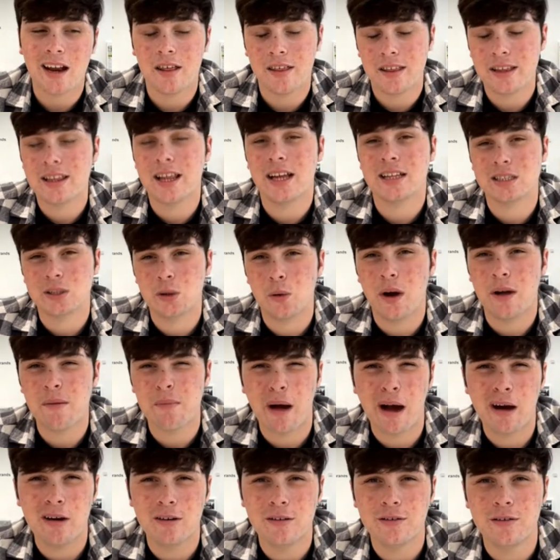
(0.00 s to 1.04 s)
I think that's quite
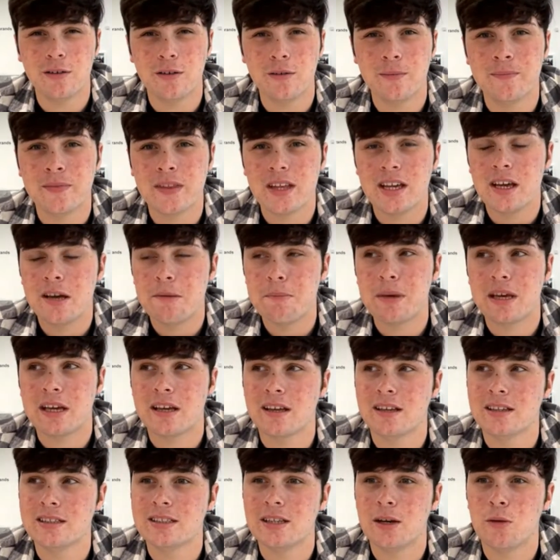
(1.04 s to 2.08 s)
powerful,
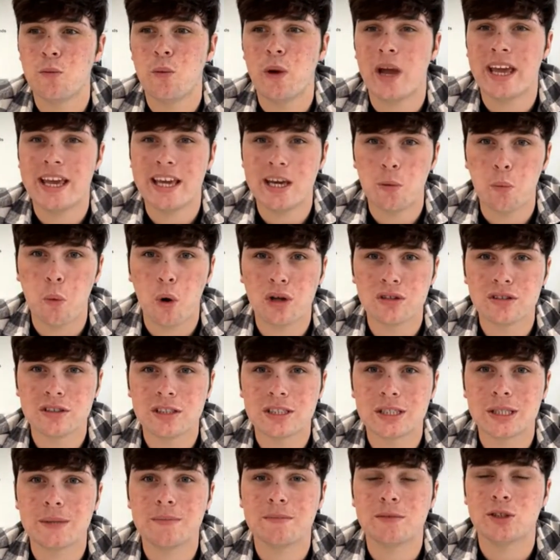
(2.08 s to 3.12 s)
because we're here
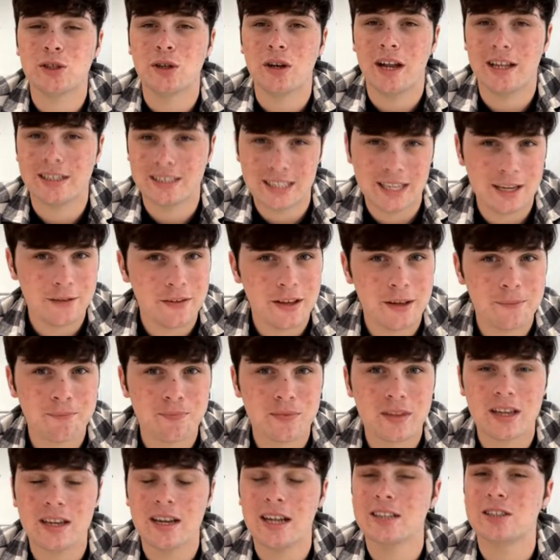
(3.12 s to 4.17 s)
once, so let's live
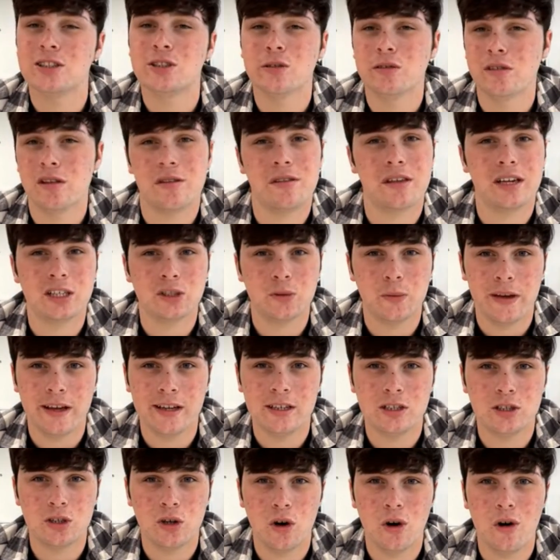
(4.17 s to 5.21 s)
it. Let's do the things we
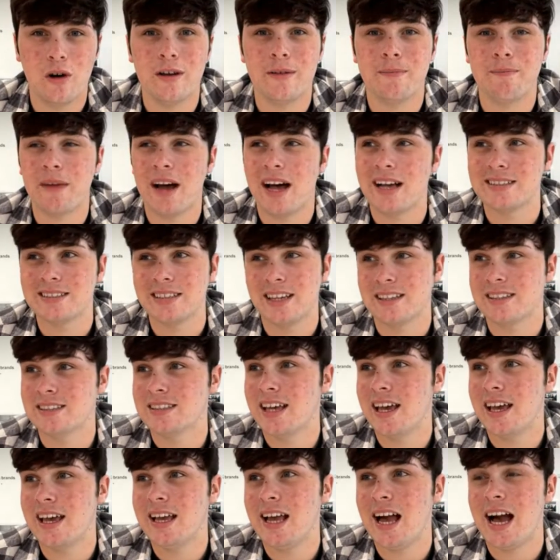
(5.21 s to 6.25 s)
enjoy. As I
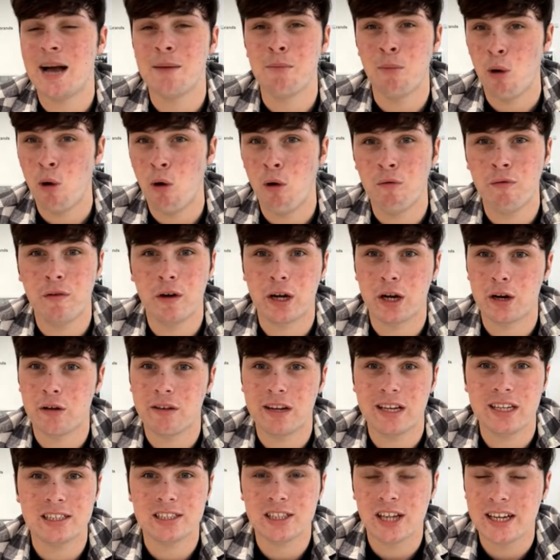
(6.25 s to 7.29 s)
say, I'm all for
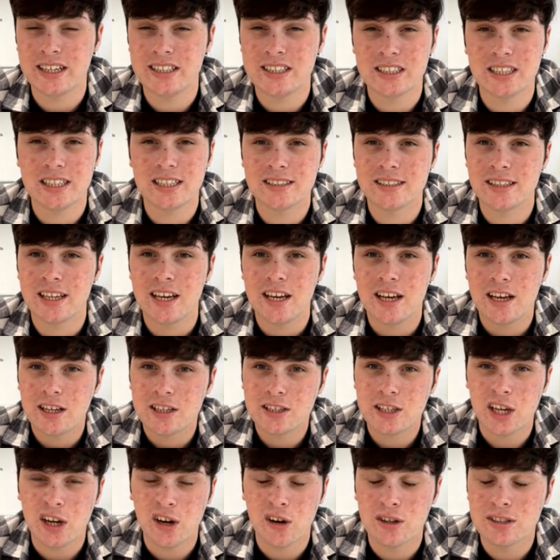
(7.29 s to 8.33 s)
career changes.
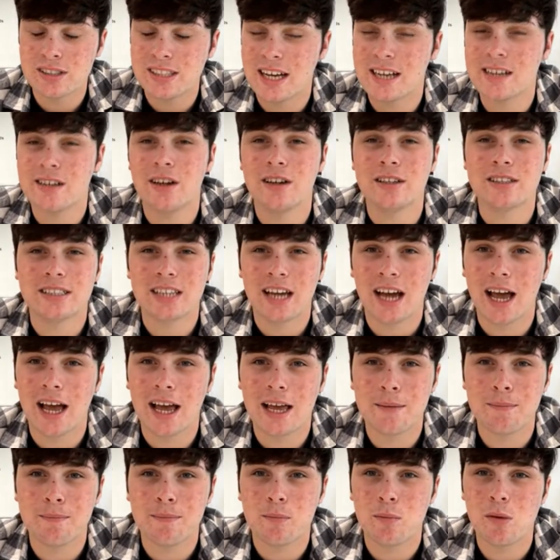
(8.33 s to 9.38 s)
10 years
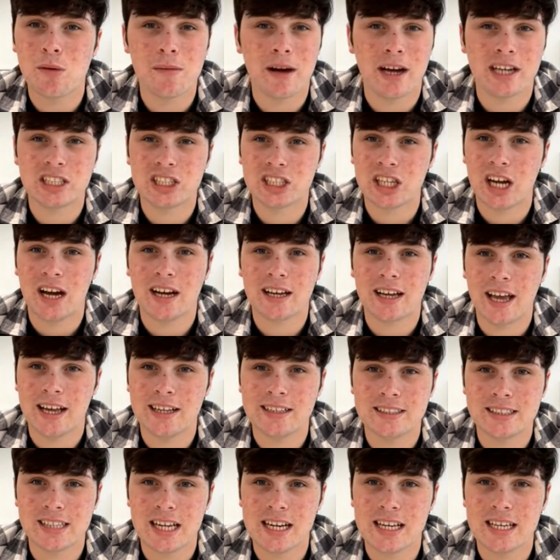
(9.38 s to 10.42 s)
time, we might chat
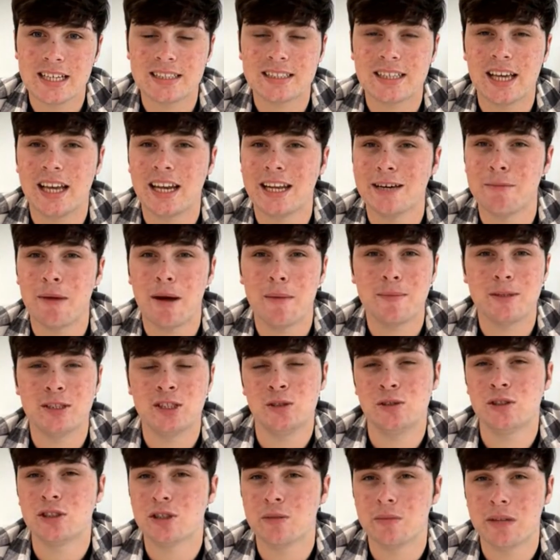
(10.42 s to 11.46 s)
again, Dennis, and I might be
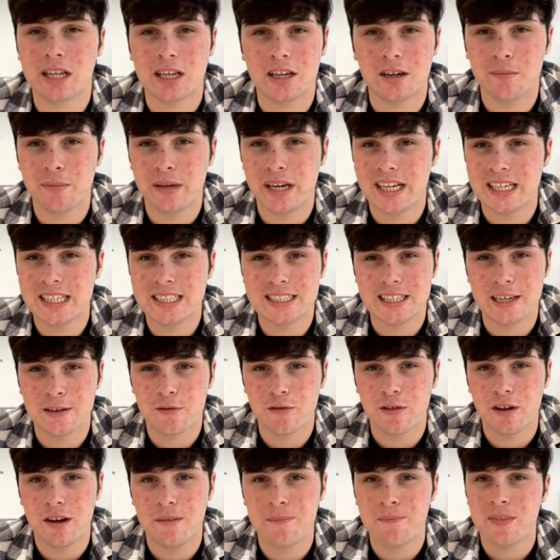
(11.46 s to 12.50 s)
doing something completely
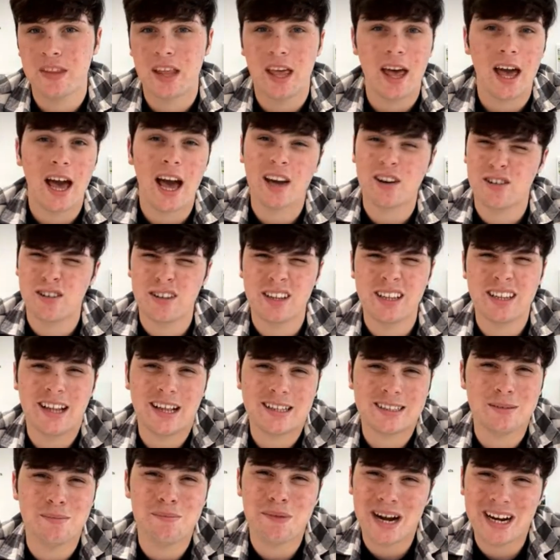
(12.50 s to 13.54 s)
different. I don't think
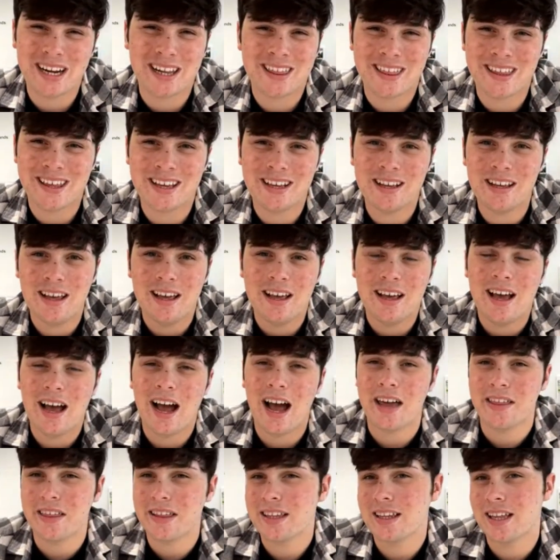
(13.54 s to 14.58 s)
that's a bad thing.
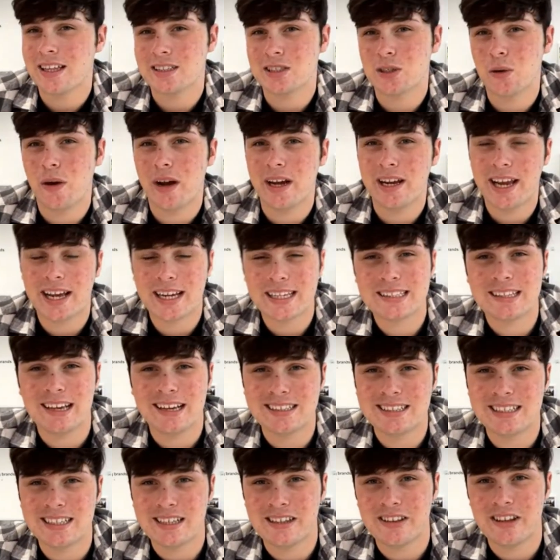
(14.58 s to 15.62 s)
I think that's quite an
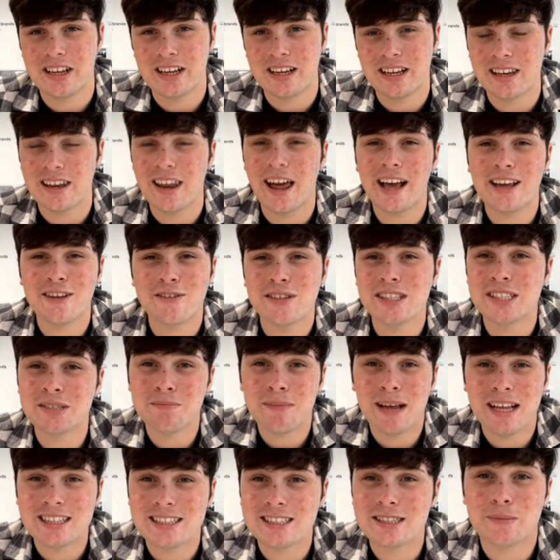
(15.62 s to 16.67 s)
exciting thing. Life is
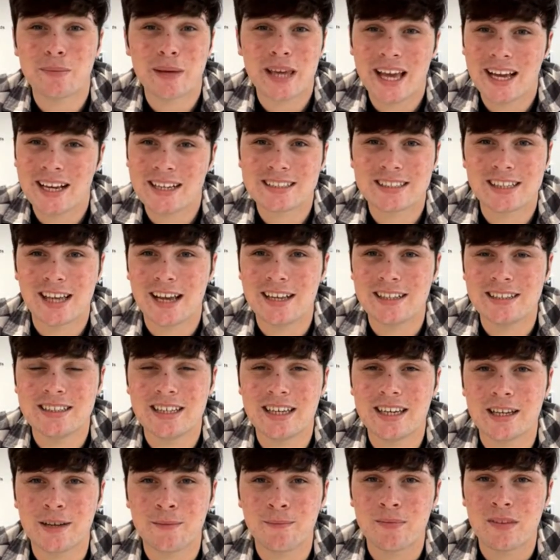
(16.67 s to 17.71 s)
meant to be
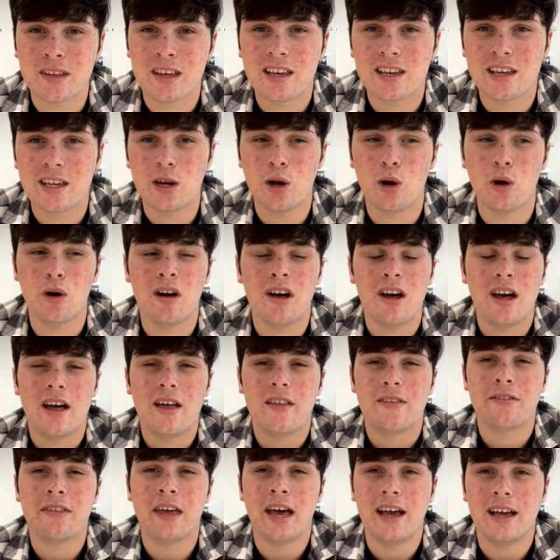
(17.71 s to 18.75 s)
exciting.
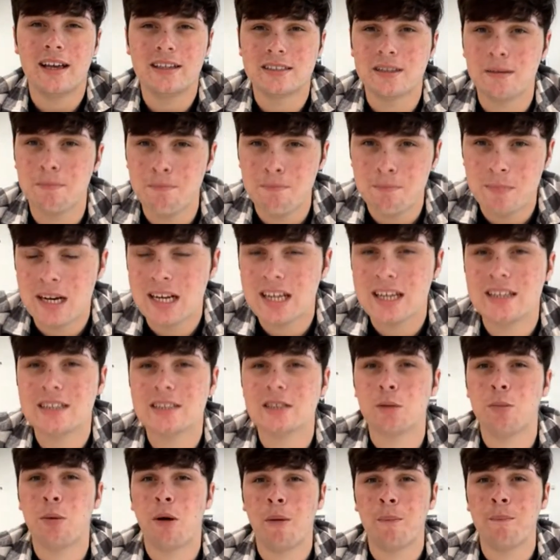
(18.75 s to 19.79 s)
There's millions
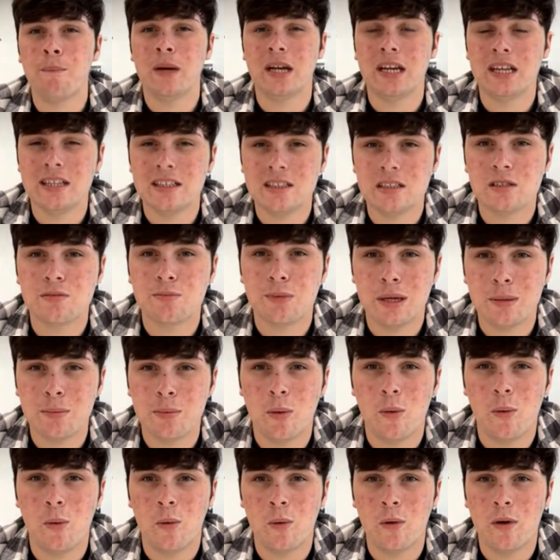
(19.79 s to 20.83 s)
upon millions of
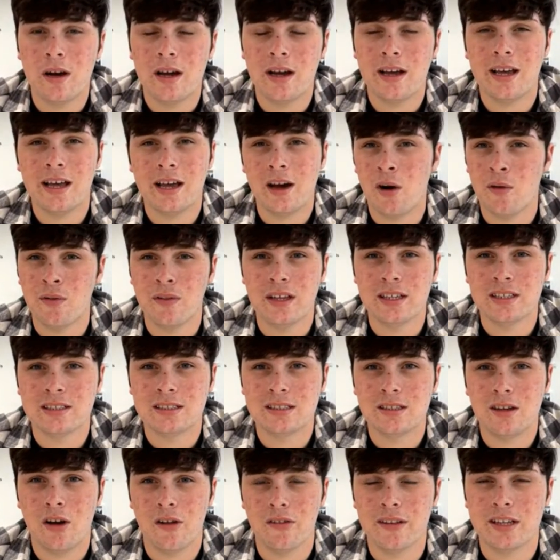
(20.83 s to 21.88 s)
people on
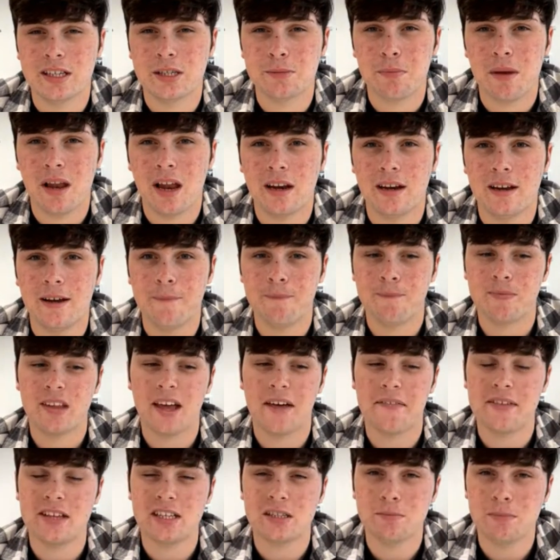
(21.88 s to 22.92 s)
this planet,
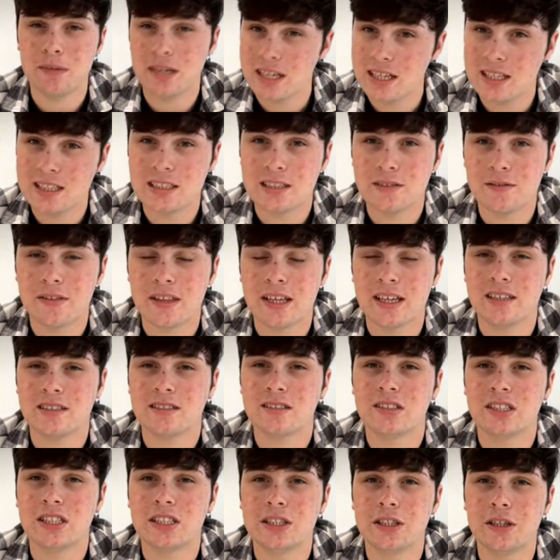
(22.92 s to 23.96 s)
and there's millions of things
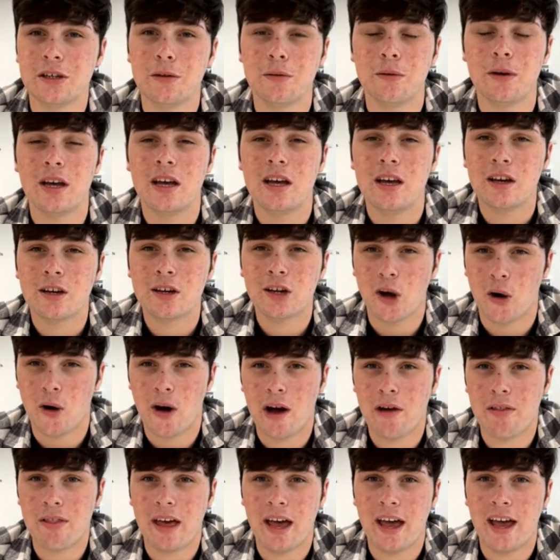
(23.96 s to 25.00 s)
to do. Go
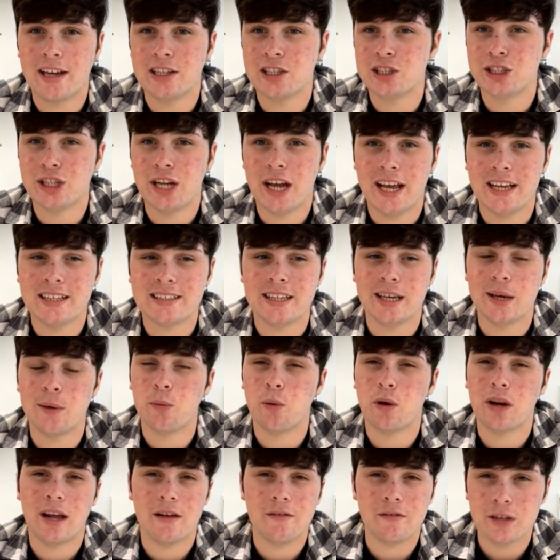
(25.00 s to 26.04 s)
out there, chase it,
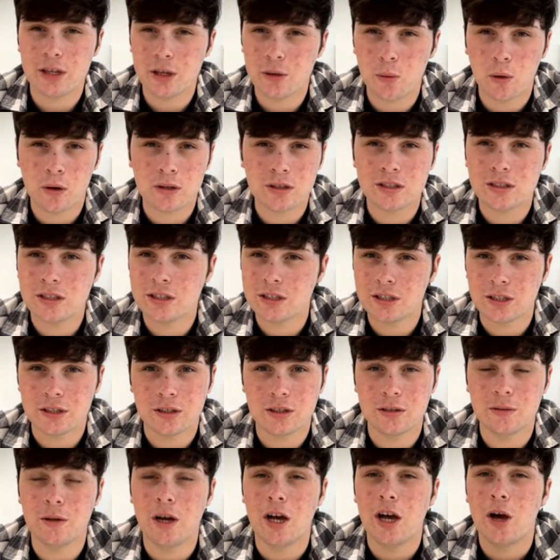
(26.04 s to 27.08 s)
whatever you want to
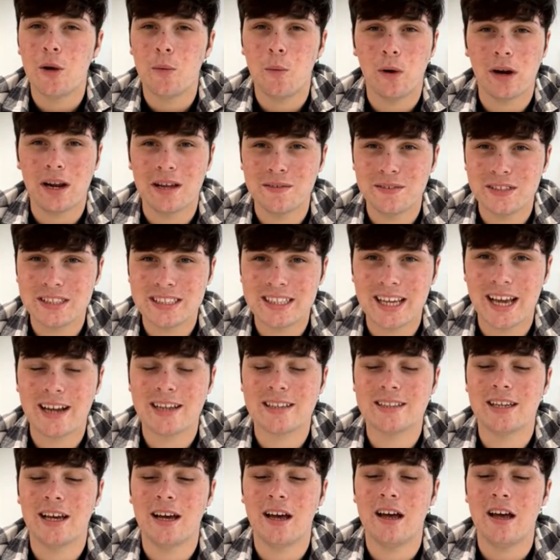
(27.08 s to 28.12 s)
do, whatever
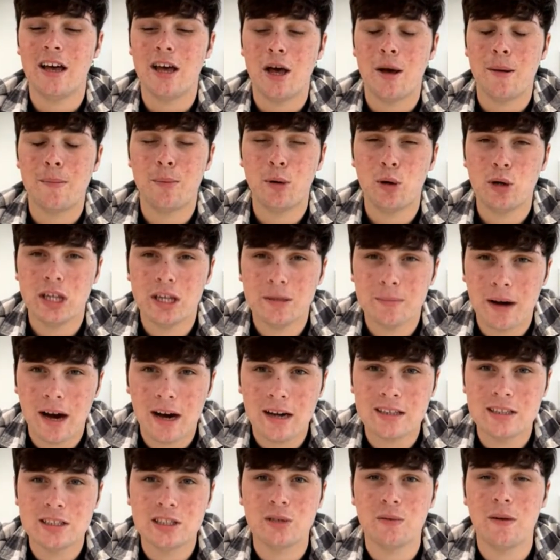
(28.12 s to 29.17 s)
sector, put your
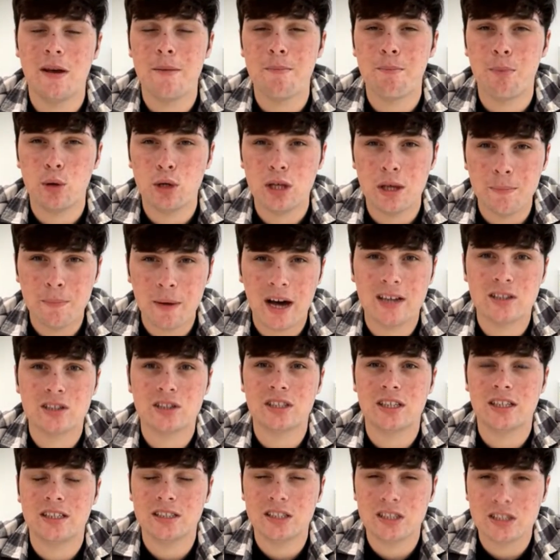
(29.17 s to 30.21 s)
mind to it, put your
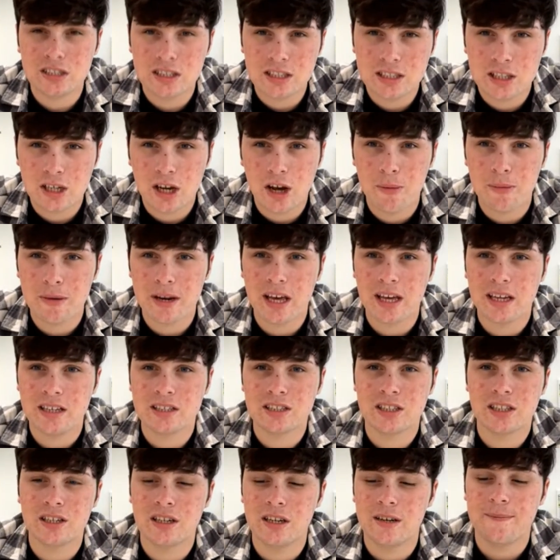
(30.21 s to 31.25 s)
passion and your
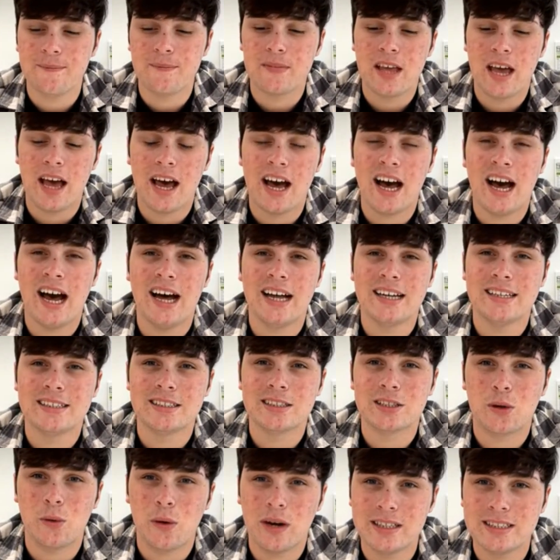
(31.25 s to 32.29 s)
determination,
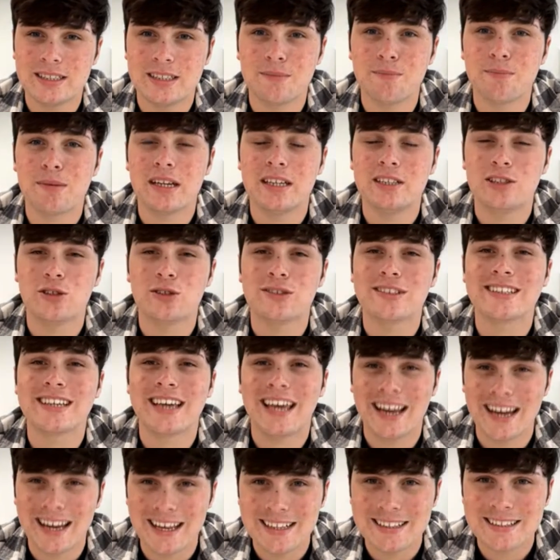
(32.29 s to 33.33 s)
and quite simply just
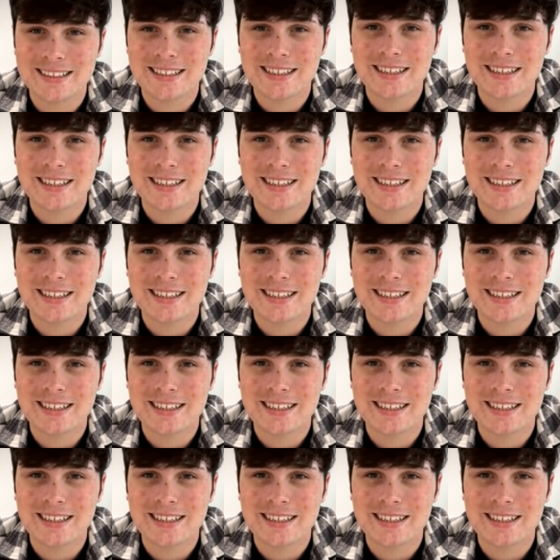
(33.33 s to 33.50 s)
kill it.